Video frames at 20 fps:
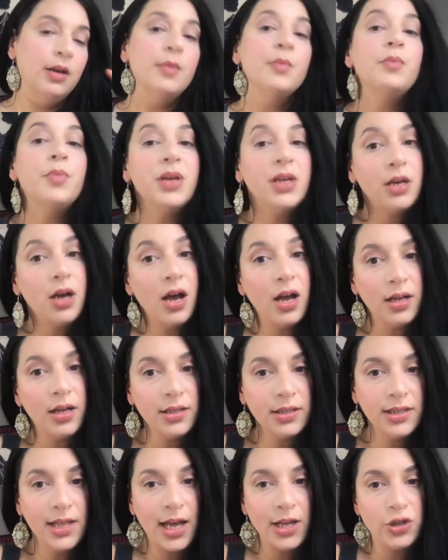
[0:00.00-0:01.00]
Because
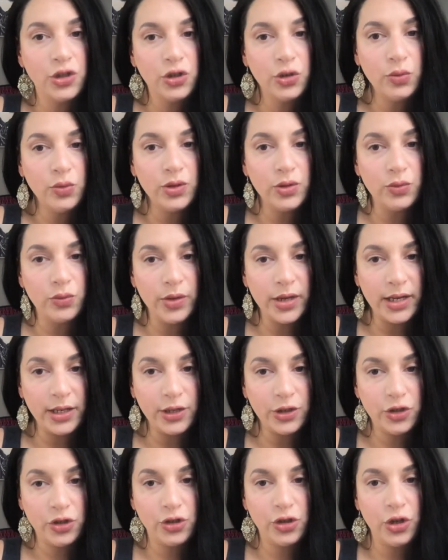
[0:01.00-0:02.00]
that Jew was
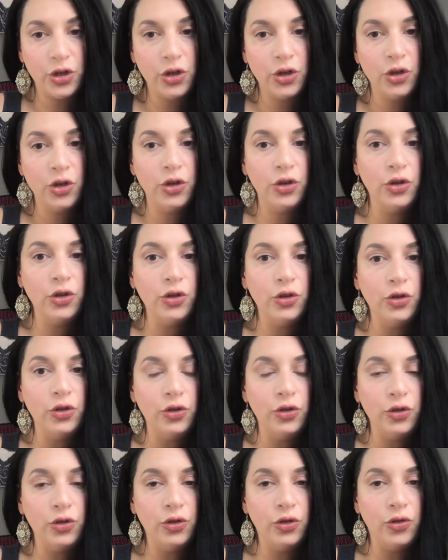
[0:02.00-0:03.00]
rich,
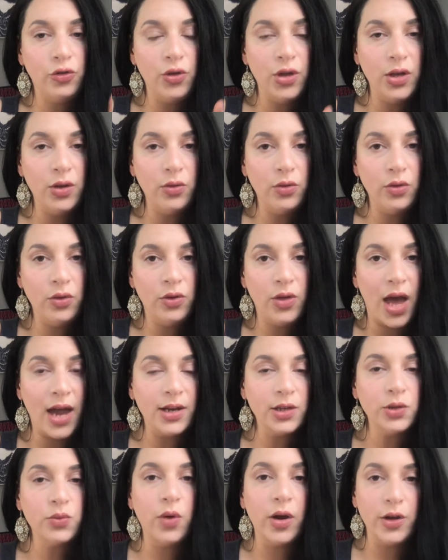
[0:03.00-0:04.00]
that
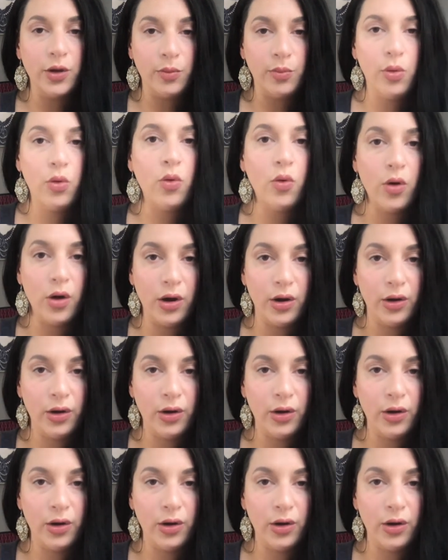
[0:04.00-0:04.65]
is why you're poor.